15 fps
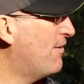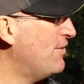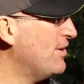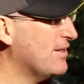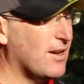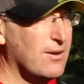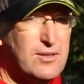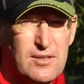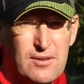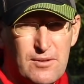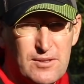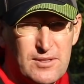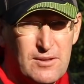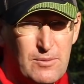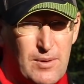think those
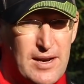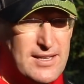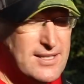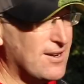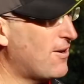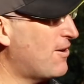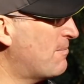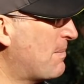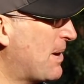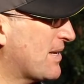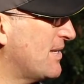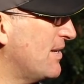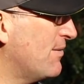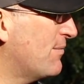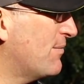sorts of weights are
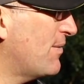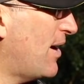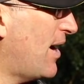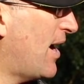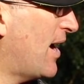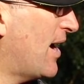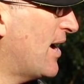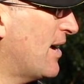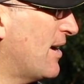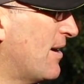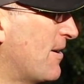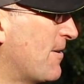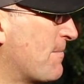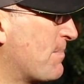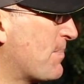massive
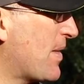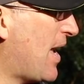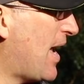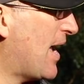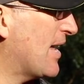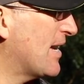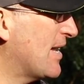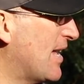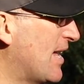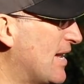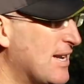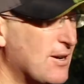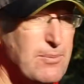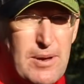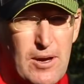and a
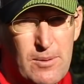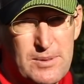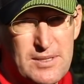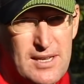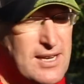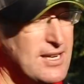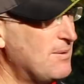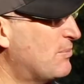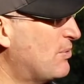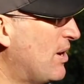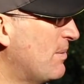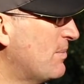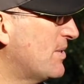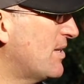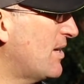little bit obscene
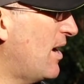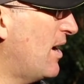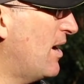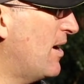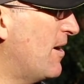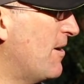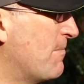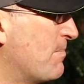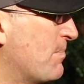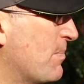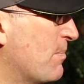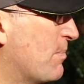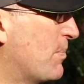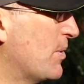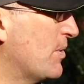perhaps,
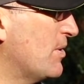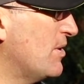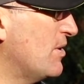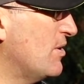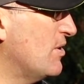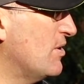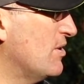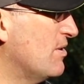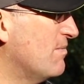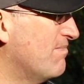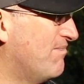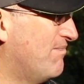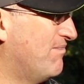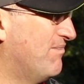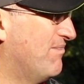but
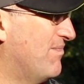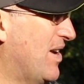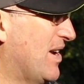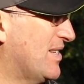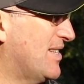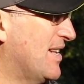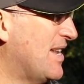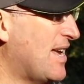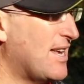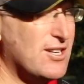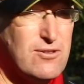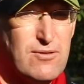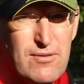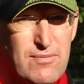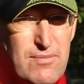that's the
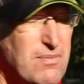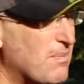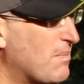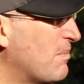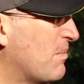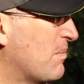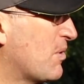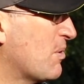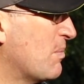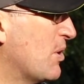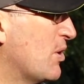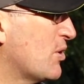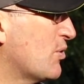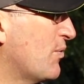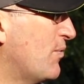nature of
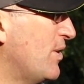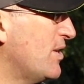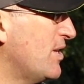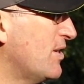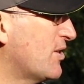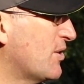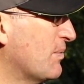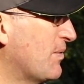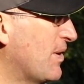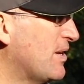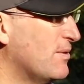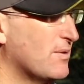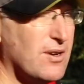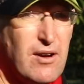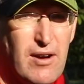commercial fishing. Some
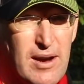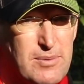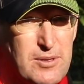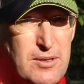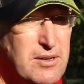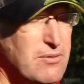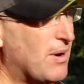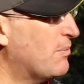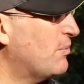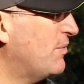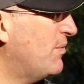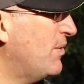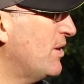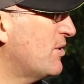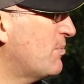venues are absolutely run
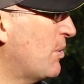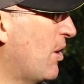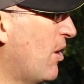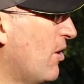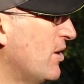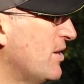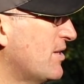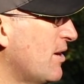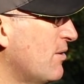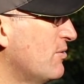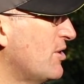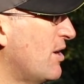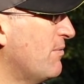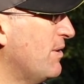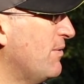with fish, but I don't
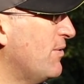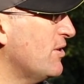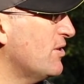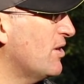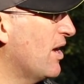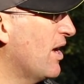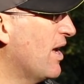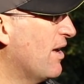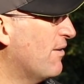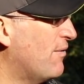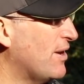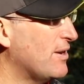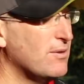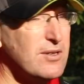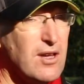generally fish
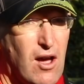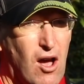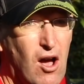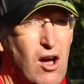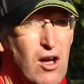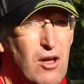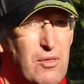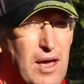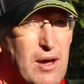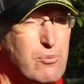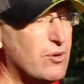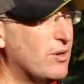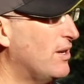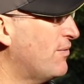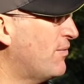venues that are that
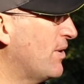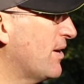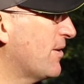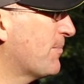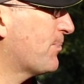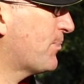prolific.